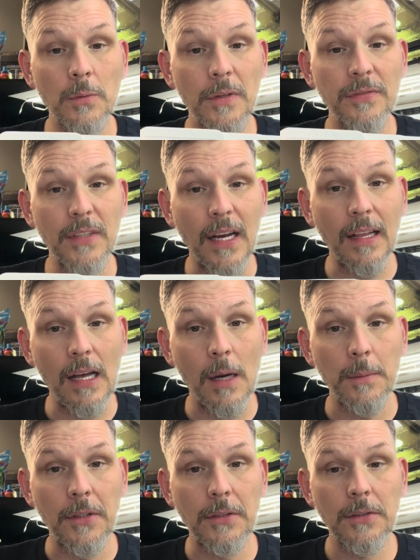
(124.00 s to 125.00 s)

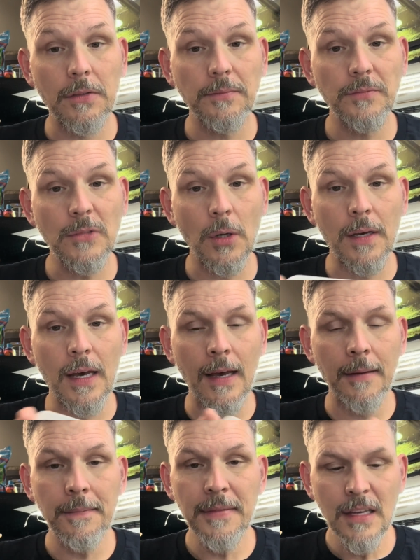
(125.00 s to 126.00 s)
refractometers,
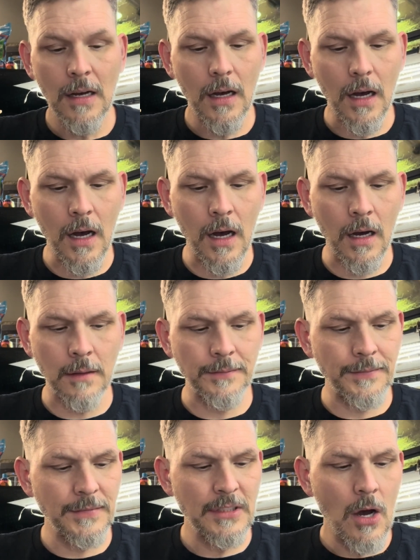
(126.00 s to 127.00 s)
okay?
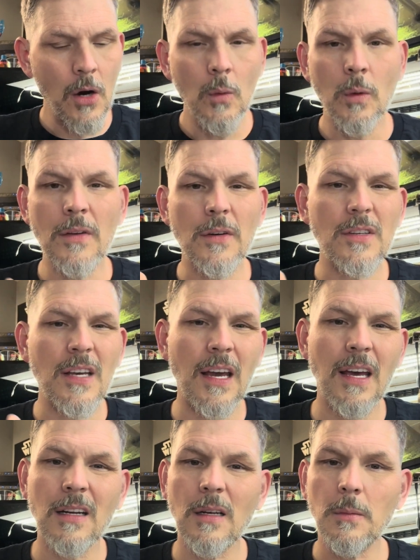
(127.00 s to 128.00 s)
Whether it's
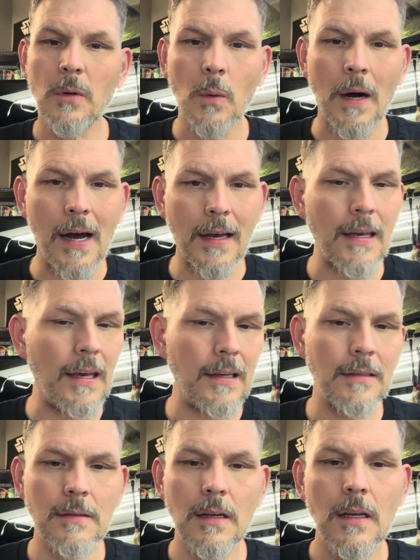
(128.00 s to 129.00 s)
Hanna, Milwaukee,
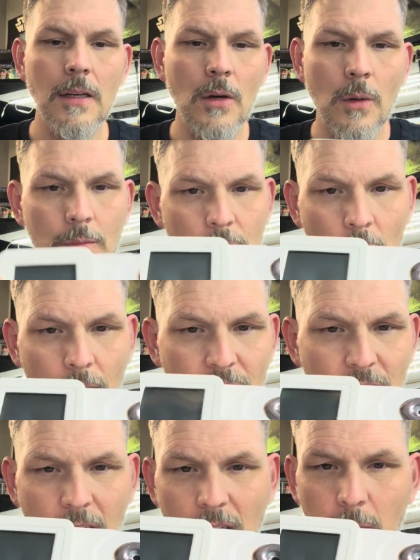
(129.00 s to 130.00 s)
you've
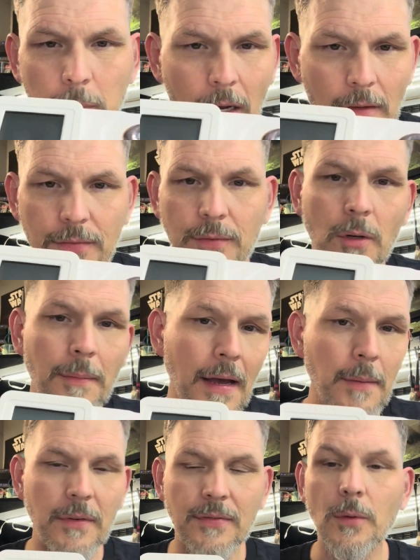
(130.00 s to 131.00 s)
seen this button
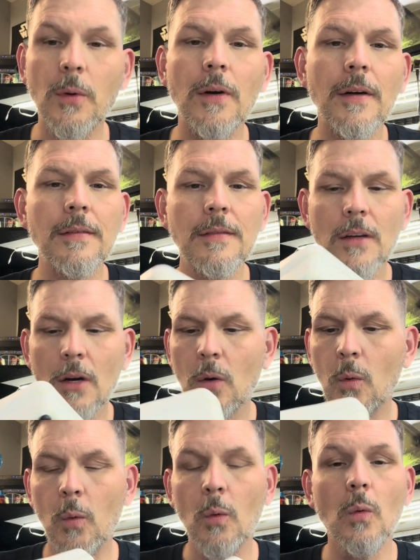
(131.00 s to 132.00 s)
format before,
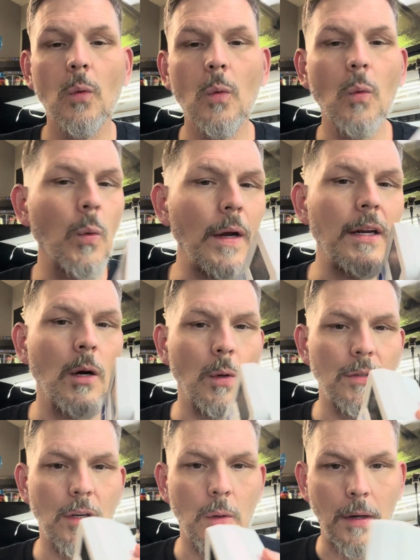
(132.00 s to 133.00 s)
we know
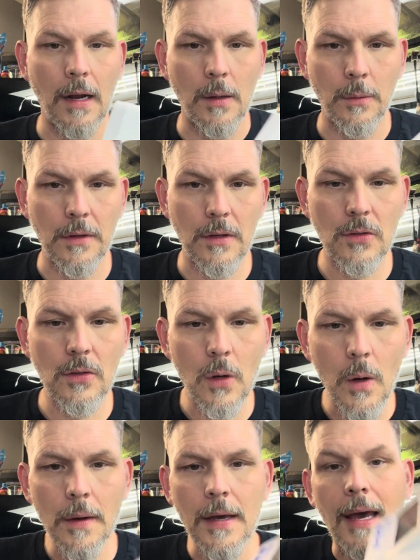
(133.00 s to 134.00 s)
what's going on with this,
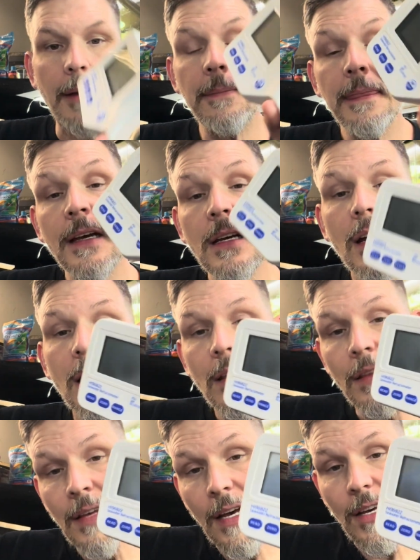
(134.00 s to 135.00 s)
okay?
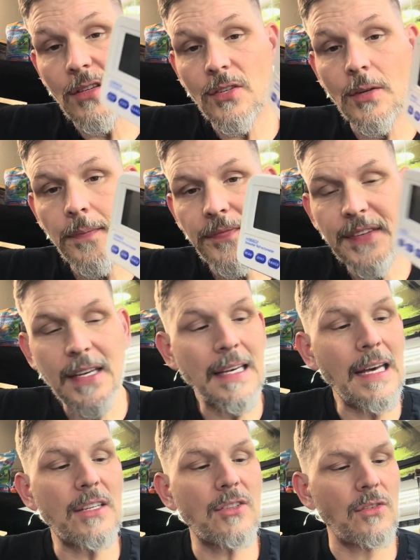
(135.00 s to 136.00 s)
This
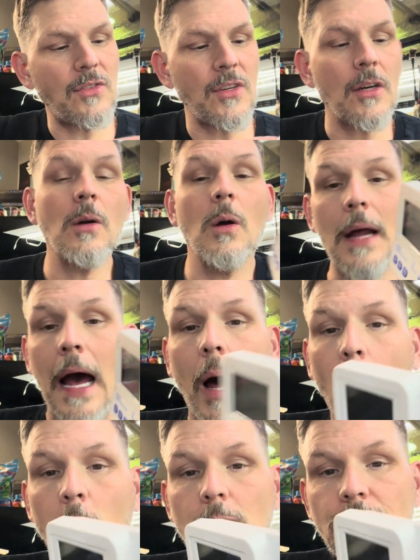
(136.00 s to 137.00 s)
gets zeroed
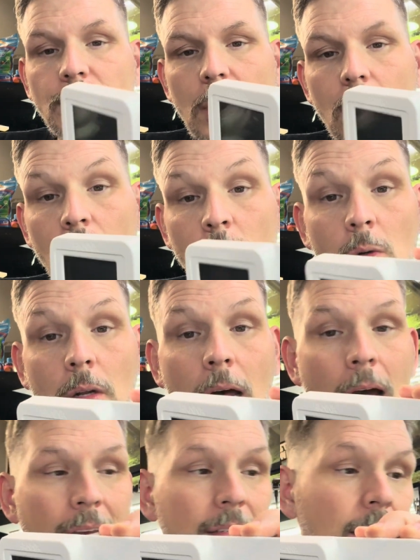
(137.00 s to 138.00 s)
out
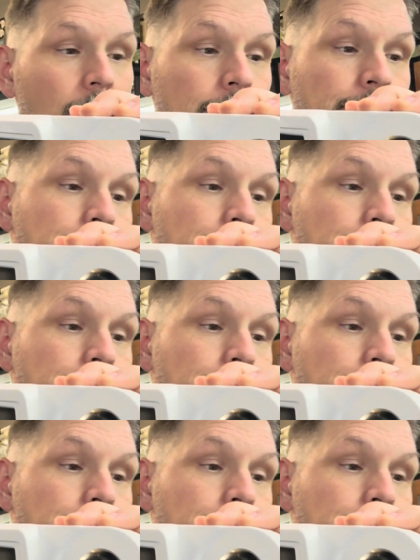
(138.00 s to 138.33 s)
utilizing